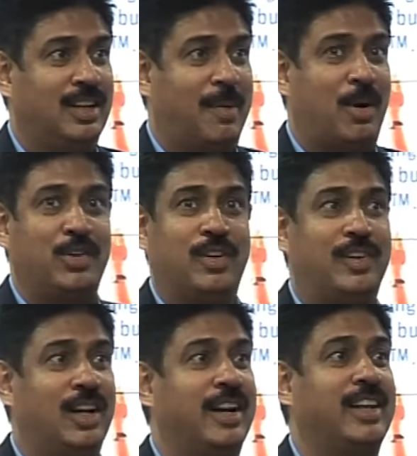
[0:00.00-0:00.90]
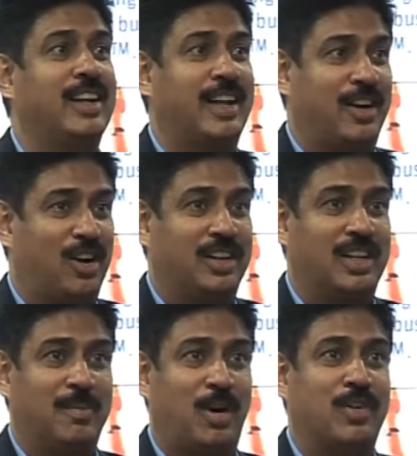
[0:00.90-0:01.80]
Amount of learning that I got, the
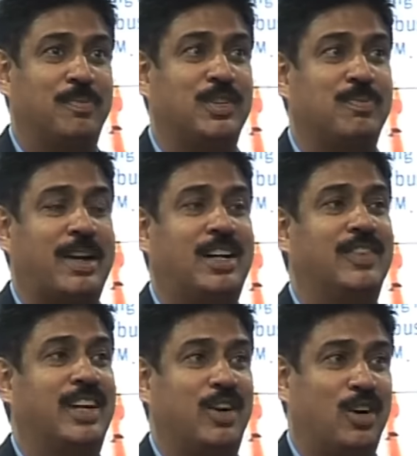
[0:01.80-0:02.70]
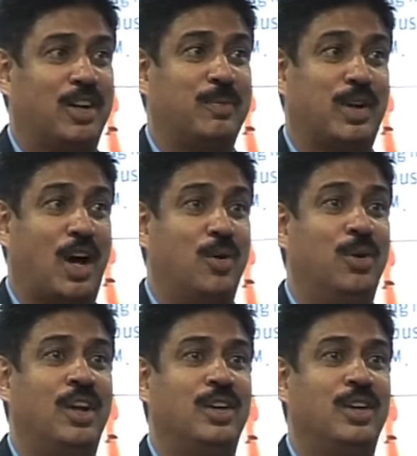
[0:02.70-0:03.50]
amount of perspective that I got about how